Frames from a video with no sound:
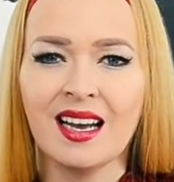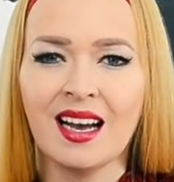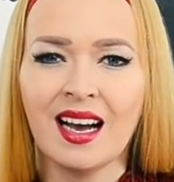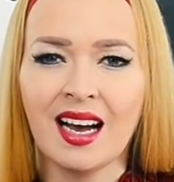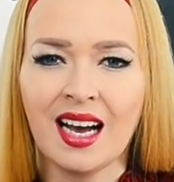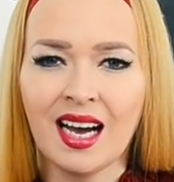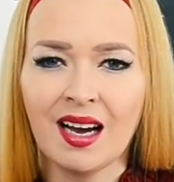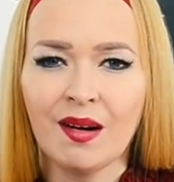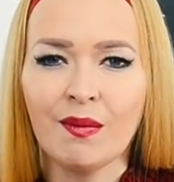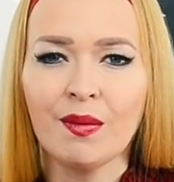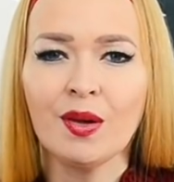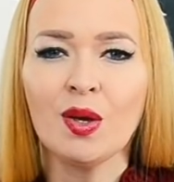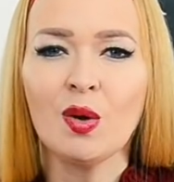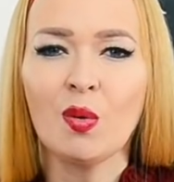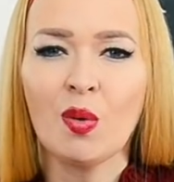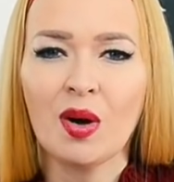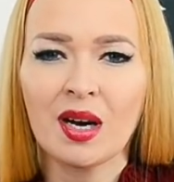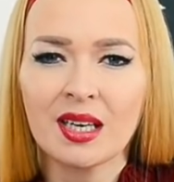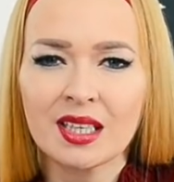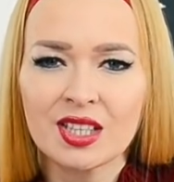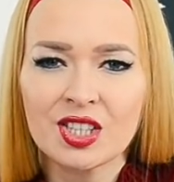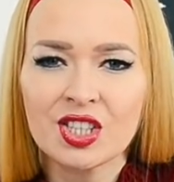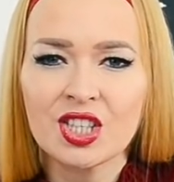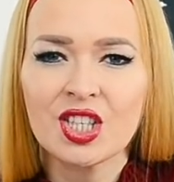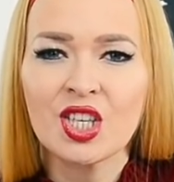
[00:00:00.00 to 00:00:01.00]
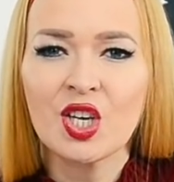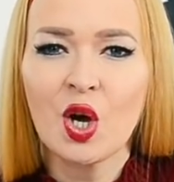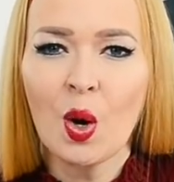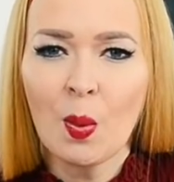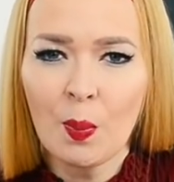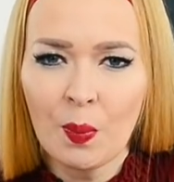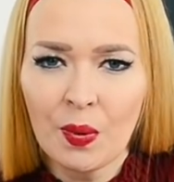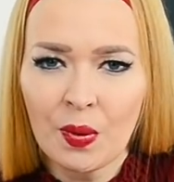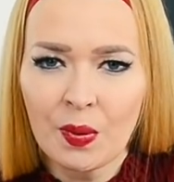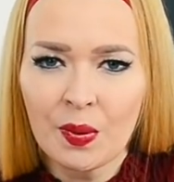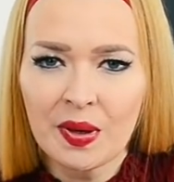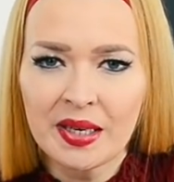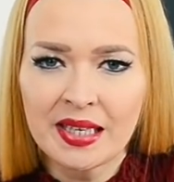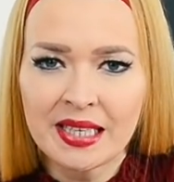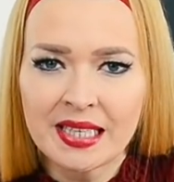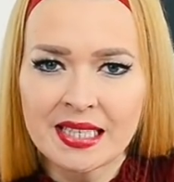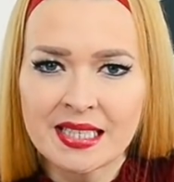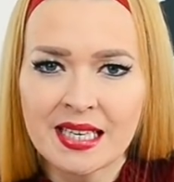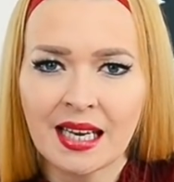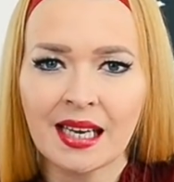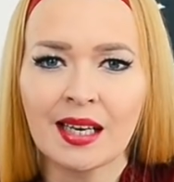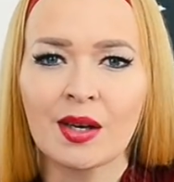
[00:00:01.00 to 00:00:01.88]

how you actually operate